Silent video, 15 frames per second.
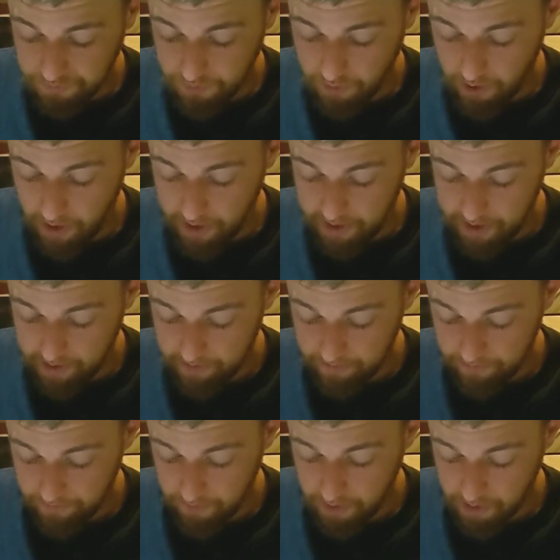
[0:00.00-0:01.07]
Granted,
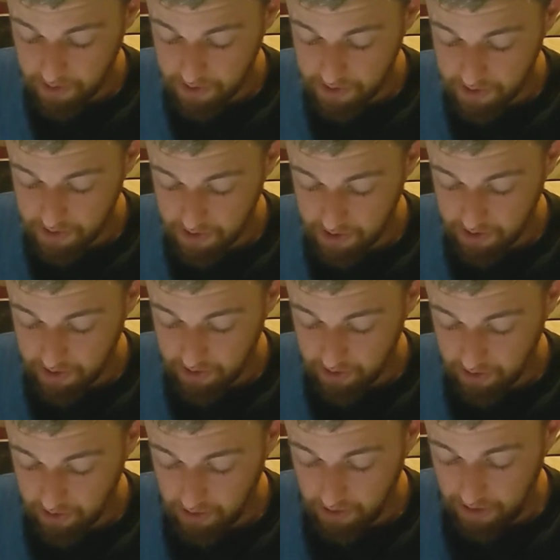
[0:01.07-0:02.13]
there's a
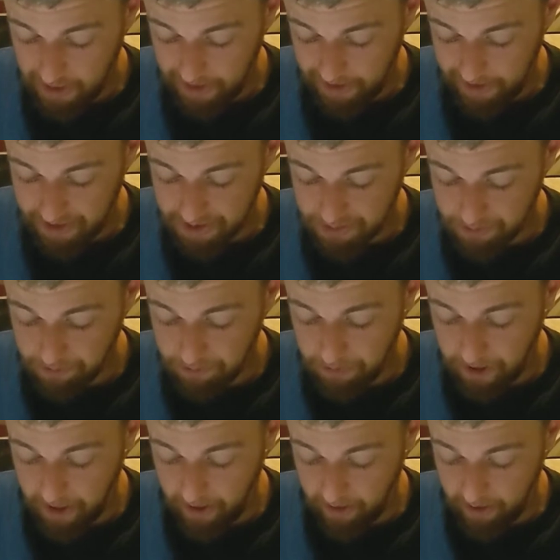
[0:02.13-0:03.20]
lot less
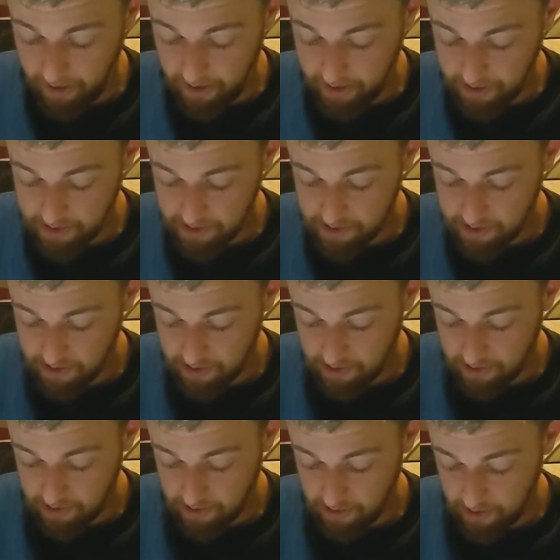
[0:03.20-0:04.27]
bearings
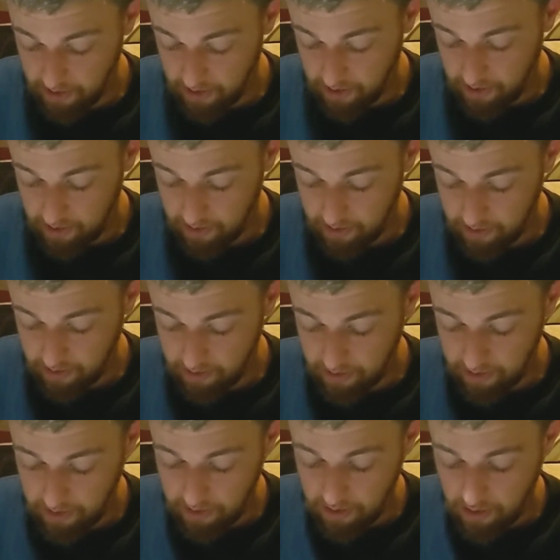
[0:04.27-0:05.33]
and
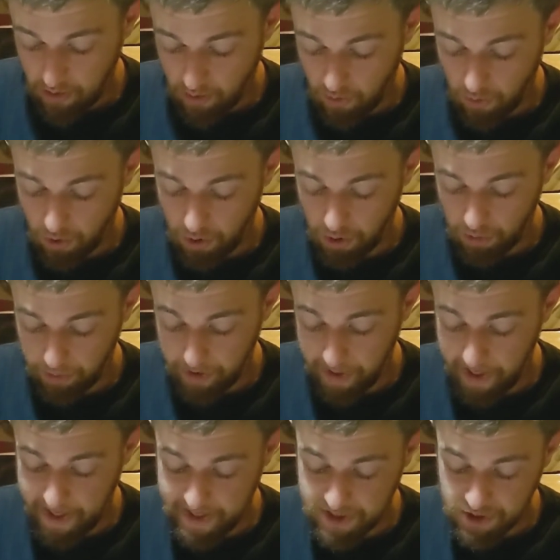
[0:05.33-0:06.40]
oil
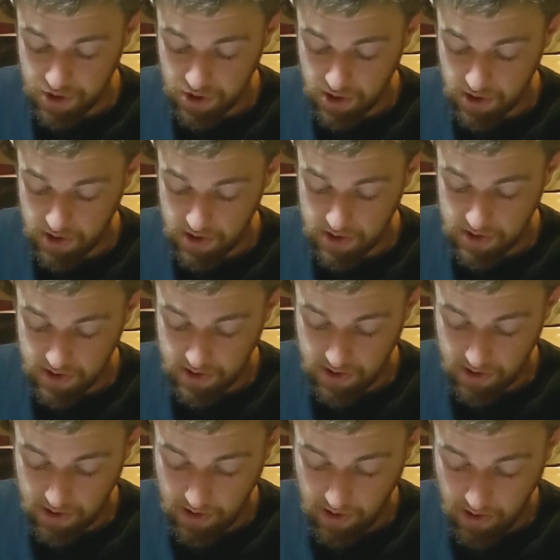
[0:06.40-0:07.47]
passages
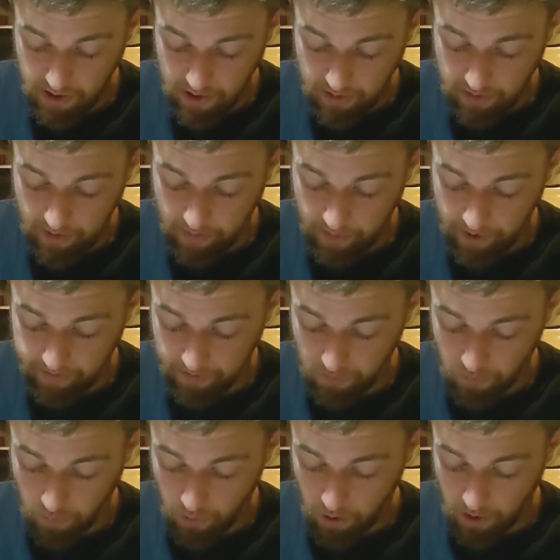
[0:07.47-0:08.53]
that we have to
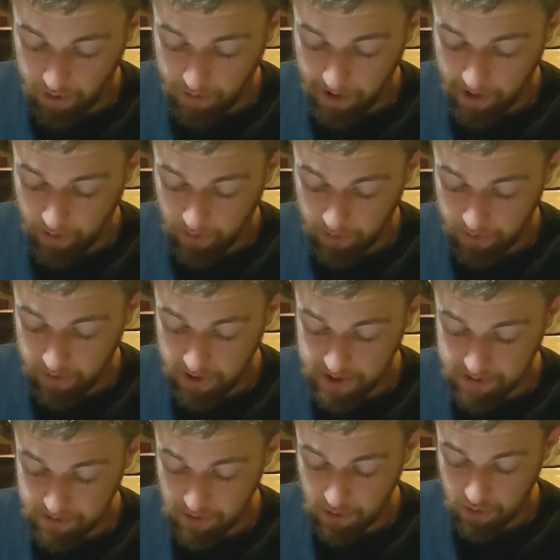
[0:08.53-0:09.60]
worry about with
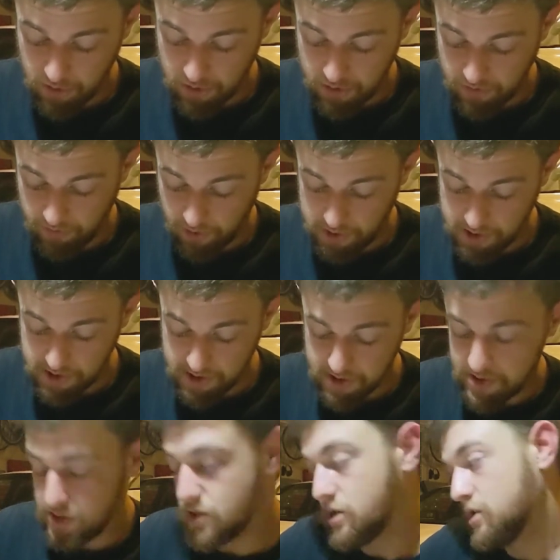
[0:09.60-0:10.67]
these motors
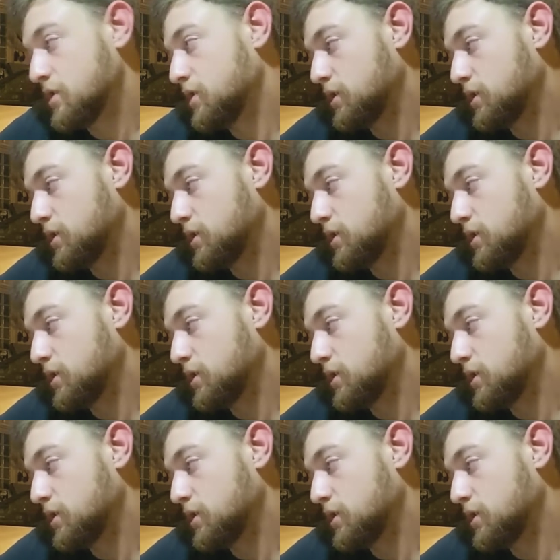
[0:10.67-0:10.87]
versus